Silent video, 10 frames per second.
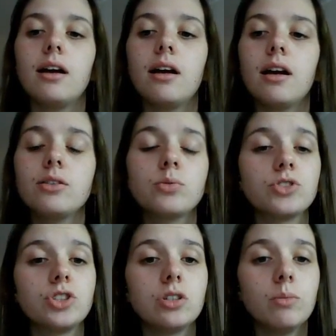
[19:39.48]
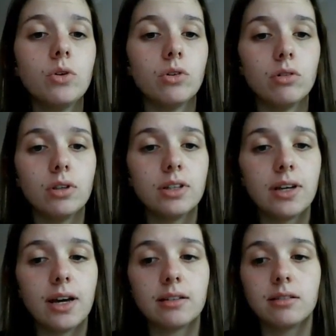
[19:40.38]
I just want to do them all.
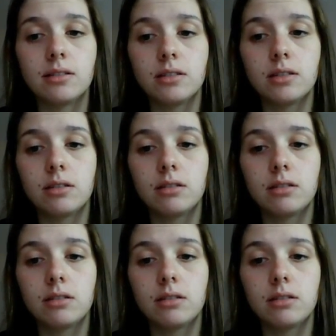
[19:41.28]
And